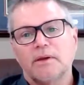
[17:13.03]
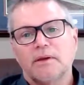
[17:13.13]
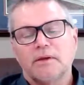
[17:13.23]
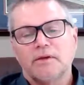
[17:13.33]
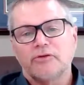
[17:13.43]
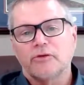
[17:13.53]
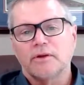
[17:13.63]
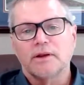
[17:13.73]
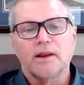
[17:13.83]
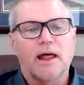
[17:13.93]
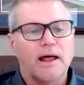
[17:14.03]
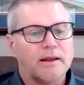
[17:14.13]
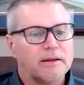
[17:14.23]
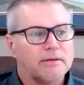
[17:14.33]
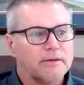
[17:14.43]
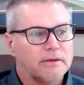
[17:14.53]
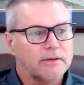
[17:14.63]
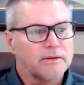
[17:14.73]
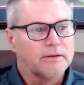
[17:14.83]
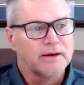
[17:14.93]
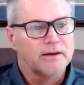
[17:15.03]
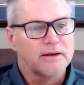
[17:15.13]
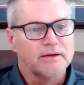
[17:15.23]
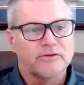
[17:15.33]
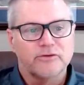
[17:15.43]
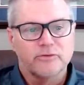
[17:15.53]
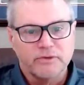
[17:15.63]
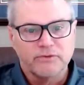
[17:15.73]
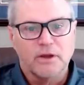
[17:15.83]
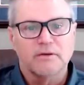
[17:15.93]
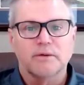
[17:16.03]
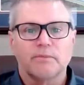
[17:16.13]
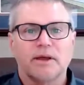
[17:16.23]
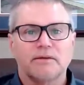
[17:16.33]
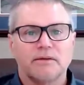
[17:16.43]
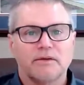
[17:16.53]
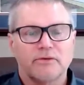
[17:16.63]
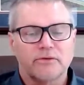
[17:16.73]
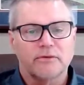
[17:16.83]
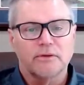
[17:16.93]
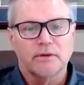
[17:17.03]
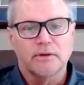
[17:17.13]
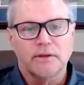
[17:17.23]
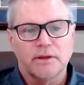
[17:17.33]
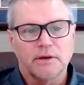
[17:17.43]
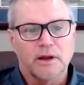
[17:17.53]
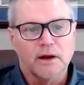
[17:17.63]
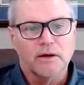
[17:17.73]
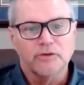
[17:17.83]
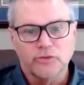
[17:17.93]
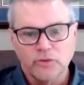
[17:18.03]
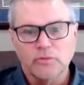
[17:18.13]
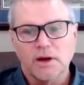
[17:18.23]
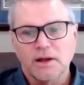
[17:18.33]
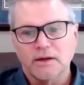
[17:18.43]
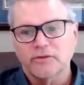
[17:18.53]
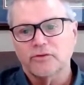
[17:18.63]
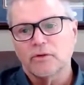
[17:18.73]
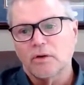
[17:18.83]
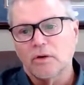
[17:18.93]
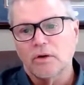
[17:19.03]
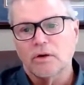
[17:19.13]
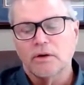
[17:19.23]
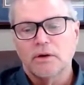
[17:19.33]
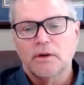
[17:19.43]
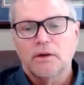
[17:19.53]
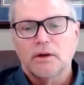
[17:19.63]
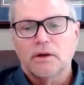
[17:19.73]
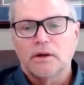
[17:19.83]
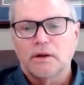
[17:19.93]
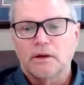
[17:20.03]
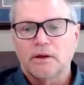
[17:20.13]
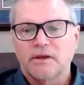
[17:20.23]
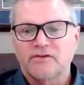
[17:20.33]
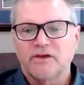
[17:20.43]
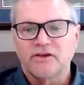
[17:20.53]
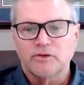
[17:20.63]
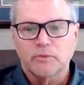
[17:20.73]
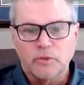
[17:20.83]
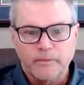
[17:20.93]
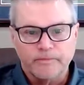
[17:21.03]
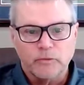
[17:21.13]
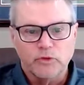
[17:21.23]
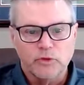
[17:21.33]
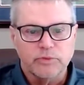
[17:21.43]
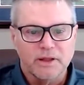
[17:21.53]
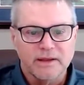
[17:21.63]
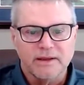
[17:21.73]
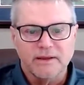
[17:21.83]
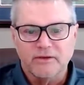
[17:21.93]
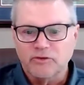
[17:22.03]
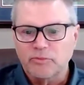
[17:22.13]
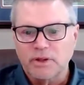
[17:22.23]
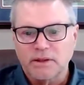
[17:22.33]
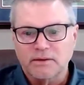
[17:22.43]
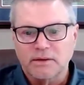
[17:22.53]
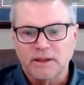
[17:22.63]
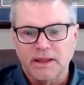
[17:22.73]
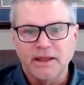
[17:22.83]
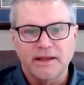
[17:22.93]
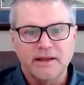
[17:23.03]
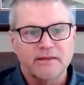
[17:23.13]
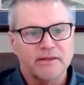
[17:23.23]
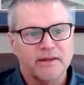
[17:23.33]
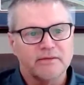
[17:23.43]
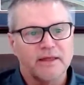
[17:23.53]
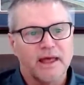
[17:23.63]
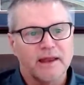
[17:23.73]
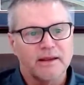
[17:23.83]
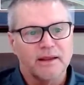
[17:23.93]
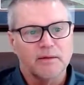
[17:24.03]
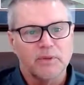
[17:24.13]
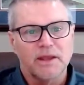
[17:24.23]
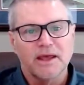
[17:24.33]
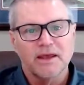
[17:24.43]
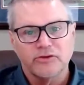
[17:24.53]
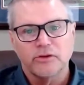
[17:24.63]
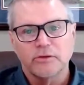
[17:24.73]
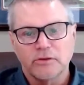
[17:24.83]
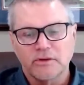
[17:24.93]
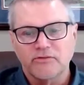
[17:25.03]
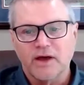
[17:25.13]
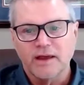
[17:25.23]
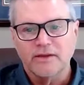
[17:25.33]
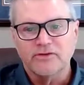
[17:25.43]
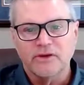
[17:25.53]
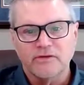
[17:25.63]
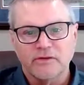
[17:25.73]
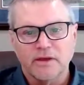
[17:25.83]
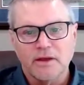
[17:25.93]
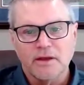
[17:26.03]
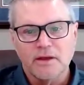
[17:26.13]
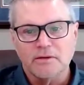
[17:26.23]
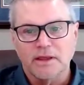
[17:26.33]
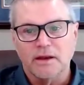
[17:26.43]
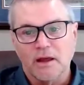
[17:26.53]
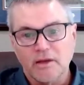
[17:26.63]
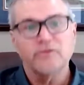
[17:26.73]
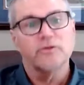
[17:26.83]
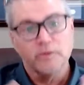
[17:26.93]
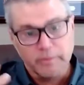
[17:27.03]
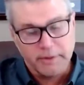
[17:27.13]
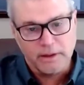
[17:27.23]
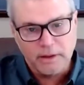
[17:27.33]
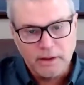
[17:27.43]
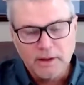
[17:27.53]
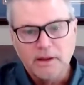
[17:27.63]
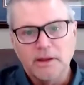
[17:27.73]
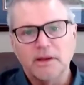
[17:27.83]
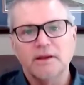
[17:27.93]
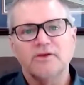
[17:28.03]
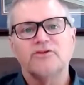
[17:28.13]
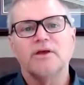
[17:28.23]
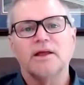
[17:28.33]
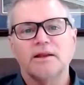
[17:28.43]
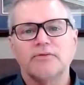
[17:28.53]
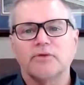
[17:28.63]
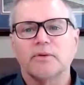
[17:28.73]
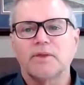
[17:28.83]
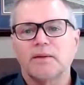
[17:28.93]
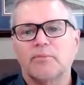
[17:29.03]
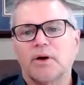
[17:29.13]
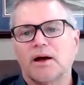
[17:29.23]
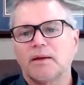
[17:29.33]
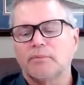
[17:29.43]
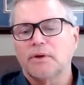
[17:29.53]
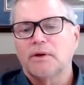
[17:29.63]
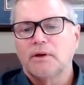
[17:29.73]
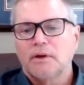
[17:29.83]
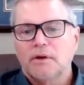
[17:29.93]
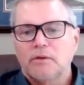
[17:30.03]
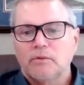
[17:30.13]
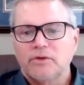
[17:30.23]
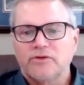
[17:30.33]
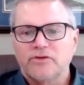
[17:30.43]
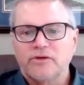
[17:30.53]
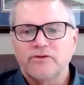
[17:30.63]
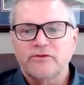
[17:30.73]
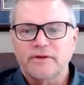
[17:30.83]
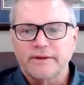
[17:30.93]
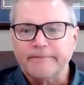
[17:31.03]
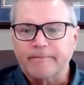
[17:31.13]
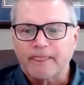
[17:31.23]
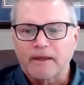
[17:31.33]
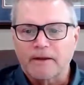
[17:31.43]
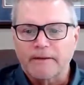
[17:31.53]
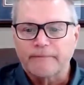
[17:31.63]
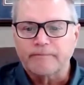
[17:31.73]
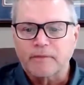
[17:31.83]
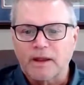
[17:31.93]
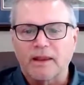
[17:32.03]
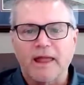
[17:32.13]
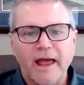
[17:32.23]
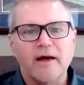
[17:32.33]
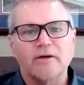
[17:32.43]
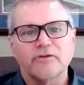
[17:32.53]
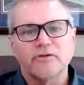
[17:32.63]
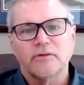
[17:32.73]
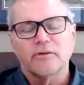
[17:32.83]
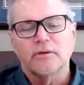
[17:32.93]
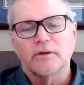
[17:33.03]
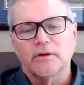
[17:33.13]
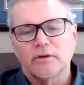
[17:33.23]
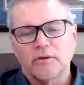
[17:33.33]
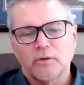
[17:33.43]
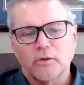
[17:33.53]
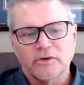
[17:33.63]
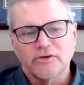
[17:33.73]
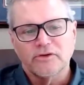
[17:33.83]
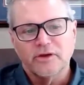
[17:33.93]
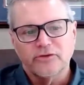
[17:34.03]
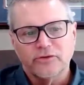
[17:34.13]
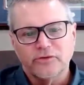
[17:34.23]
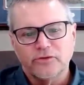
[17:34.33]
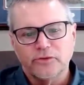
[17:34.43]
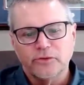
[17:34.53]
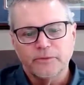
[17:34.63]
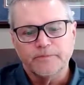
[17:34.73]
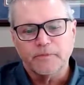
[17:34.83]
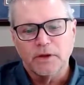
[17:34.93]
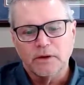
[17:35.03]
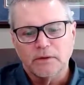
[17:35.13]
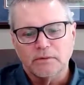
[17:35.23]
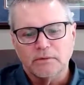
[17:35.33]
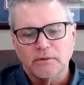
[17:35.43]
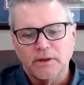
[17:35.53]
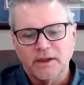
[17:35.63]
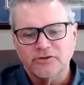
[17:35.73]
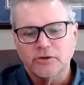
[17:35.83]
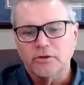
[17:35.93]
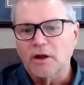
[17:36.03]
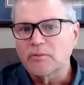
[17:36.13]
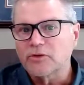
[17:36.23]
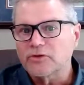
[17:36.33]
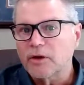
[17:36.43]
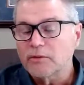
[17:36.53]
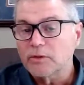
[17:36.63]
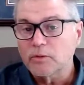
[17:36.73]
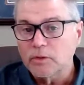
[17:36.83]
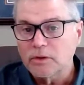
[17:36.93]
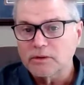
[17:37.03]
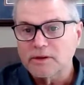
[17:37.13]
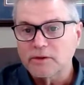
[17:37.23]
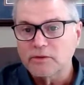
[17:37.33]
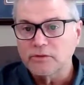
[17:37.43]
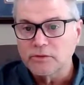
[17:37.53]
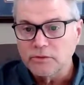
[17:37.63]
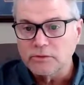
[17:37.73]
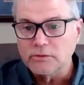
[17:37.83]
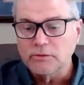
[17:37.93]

And so a lot of the technologies, and we've talked about this in our toolbox, are accessible through plugins, but again, anything that can be executed via JCL can also be initiated from that pipe, which essentially allows your organization to execute almost all of the work that you do